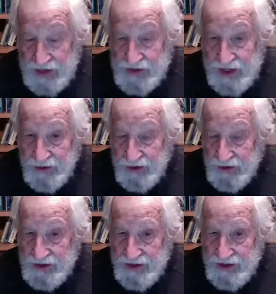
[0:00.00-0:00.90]
that all the
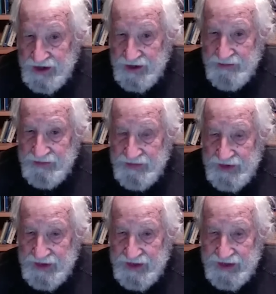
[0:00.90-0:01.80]
time,
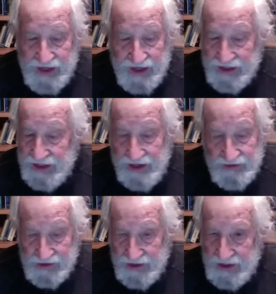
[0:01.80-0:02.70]
and I can
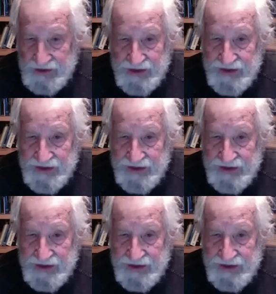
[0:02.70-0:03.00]
never answer.